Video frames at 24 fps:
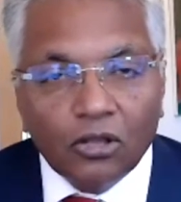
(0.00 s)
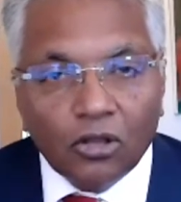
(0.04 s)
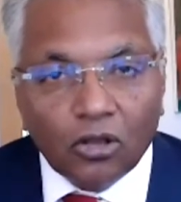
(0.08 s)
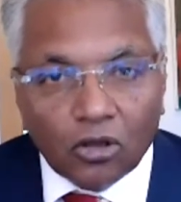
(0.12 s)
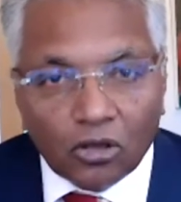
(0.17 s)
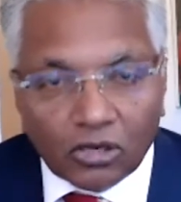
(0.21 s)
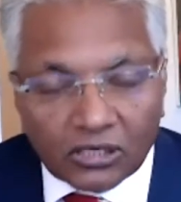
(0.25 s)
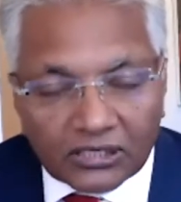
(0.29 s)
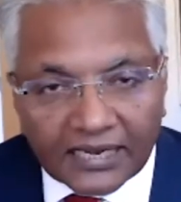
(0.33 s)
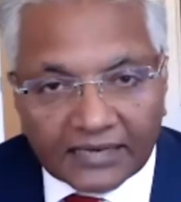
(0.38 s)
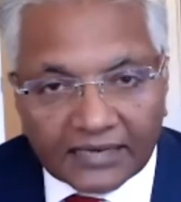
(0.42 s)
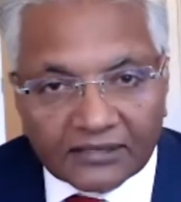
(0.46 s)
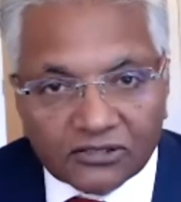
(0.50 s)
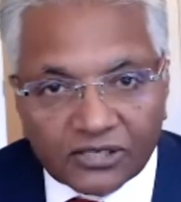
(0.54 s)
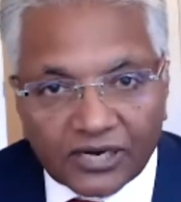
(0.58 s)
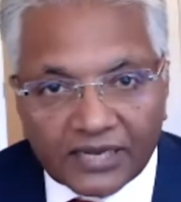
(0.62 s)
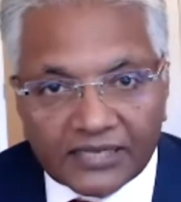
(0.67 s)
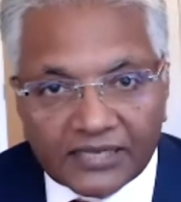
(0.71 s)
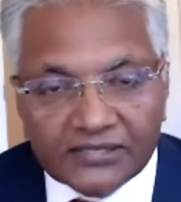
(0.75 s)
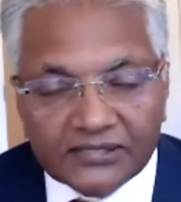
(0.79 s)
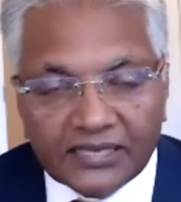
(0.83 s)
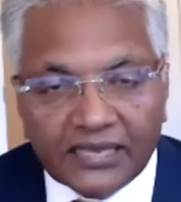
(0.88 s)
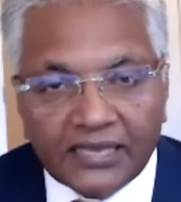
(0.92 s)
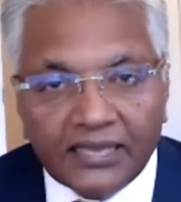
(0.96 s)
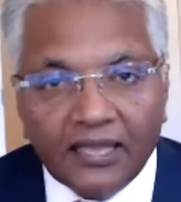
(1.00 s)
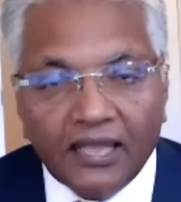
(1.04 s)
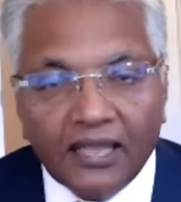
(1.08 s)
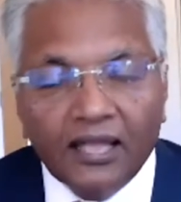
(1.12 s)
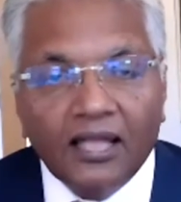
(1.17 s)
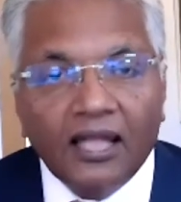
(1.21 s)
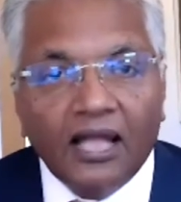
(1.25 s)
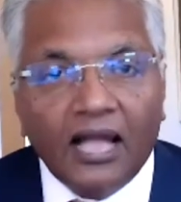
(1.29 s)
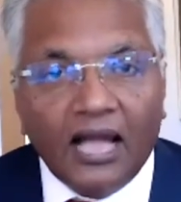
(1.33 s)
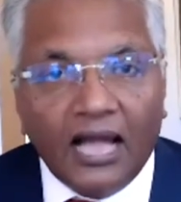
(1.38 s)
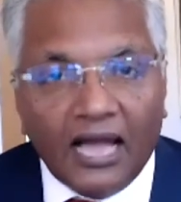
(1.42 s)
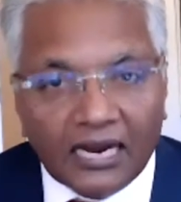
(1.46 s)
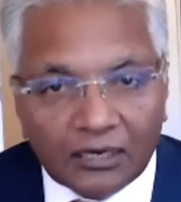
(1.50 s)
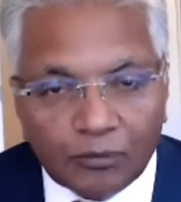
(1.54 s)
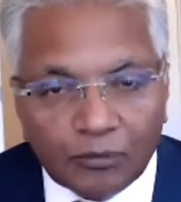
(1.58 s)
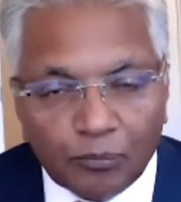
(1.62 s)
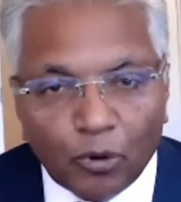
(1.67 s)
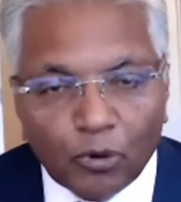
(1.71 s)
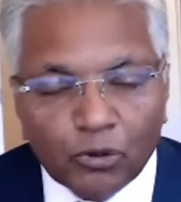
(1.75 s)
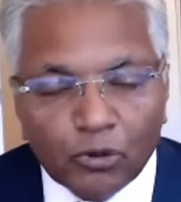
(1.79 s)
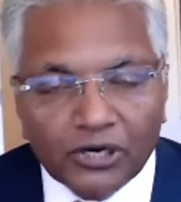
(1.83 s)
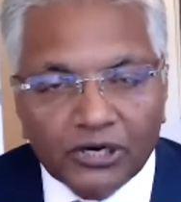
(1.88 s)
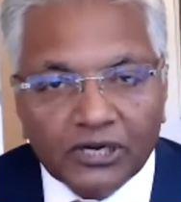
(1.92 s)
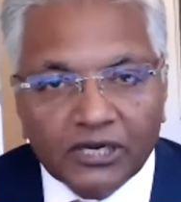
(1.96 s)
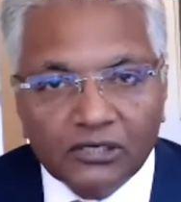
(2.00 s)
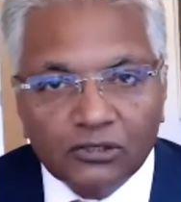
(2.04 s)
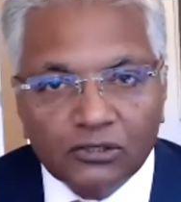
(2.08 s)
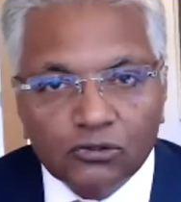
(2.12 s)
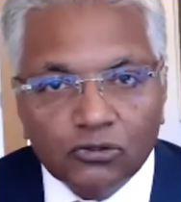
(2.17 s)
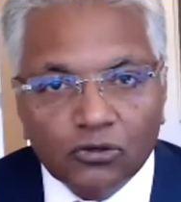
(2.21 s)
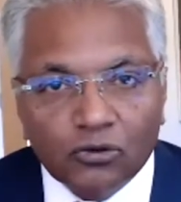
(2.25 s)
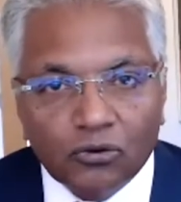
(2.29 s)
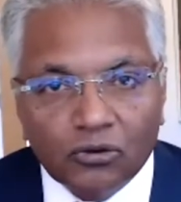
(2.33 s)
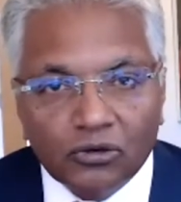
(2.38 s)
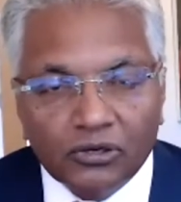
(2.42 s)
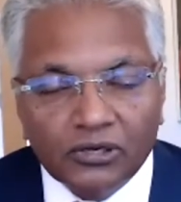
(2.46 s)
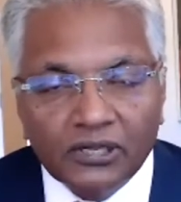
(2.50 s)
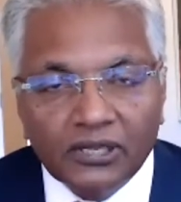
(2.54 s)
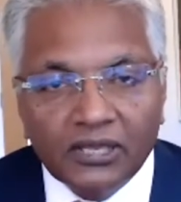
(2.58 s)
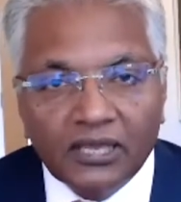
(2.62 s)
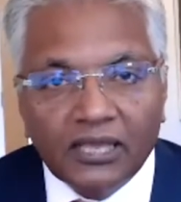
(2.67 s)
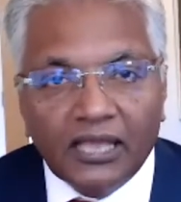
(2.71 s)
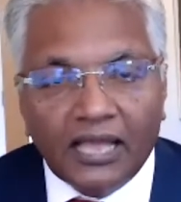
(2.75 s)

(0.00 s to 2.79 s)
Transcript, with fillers: contact tracing, and border control.